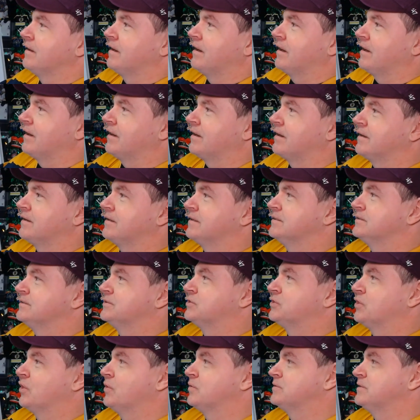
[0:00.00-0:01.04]

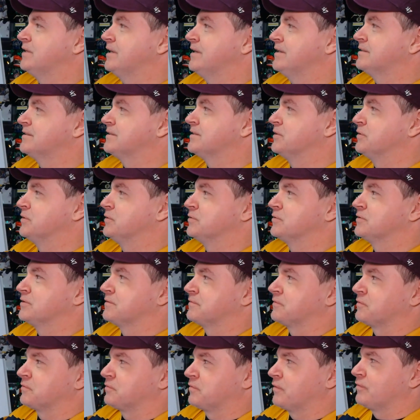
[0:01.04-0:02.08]
Joe takes the news
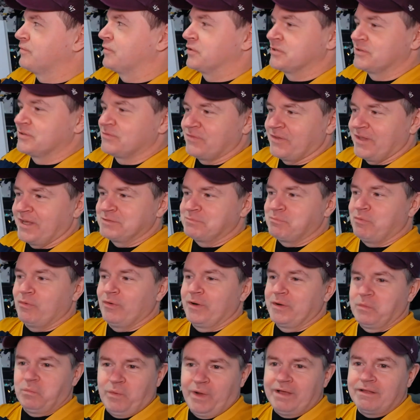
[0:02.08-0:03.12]
of the reverse
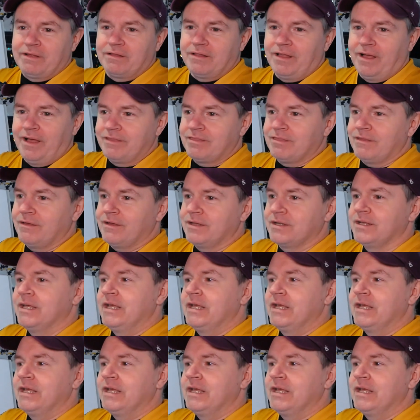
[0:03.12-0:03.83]
flashpoint well. I thought,